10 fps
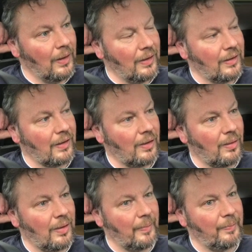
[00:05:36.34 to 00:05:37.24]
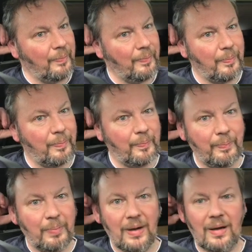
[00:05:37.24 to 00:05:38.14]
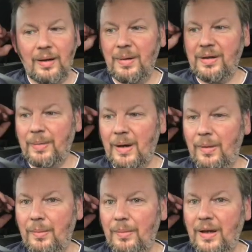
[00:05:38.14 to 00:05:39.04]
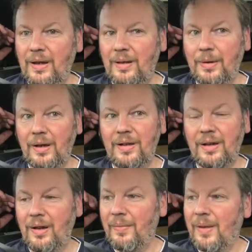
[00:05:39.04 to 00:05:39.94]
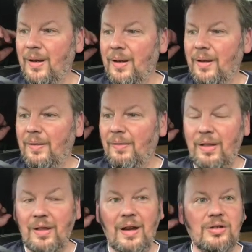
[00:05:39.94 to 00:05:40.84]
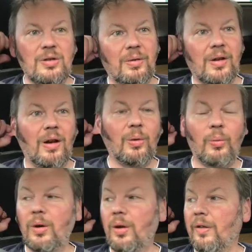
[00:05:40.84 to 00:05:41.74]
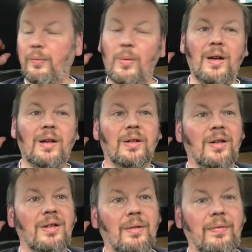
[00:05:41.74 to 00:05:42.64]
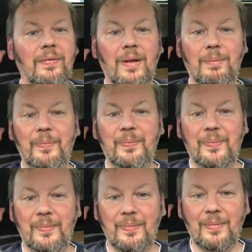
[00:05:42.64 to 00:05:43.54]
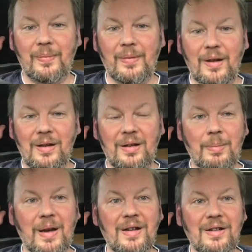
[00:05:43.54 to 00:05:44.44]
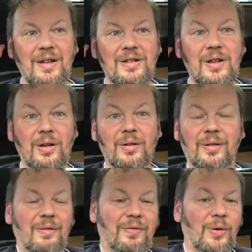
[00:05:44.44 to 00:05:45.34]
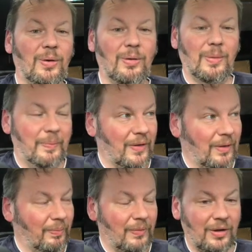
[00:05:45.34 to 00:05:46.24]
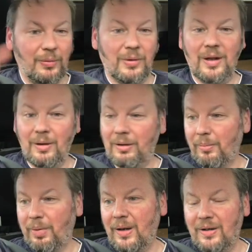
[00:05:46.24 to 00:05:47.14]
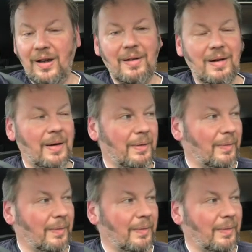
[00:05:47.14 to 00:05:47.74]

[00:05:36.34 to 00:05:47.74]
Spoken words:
So but I'll mess about with them later. But like I said, the whole worthwhileness of the Escapade is this gun for squirting compressed air out.